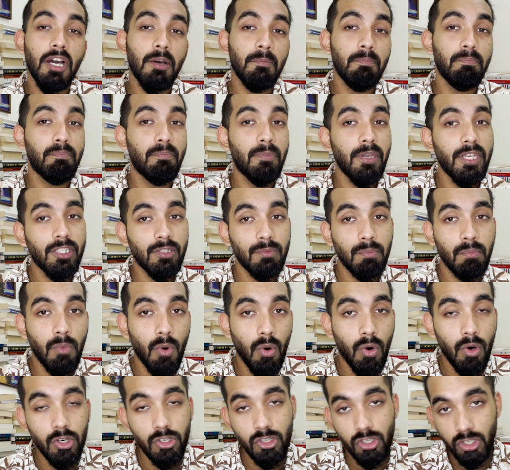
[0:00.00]
a bit
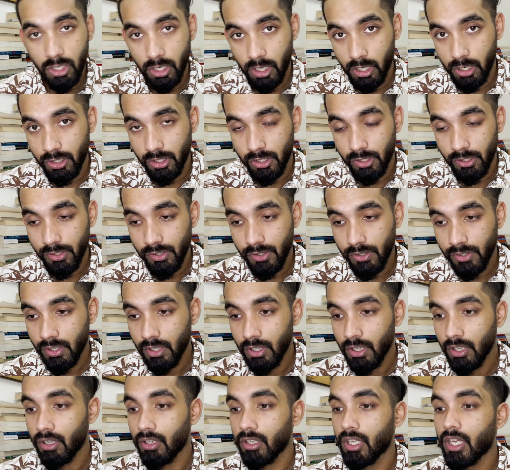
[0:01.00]
more charges,
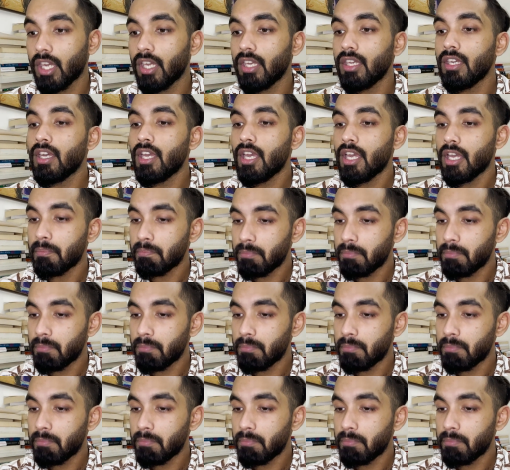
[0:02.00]
okay?